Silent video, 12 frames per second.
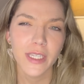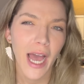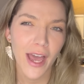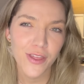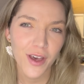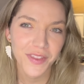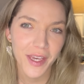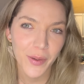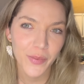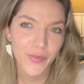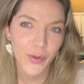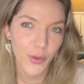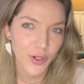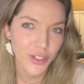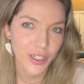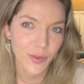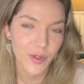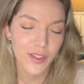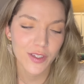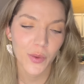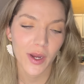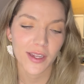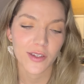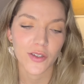I thought that origin was
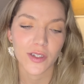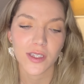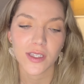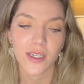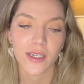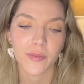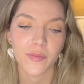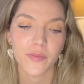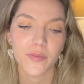quite interesting.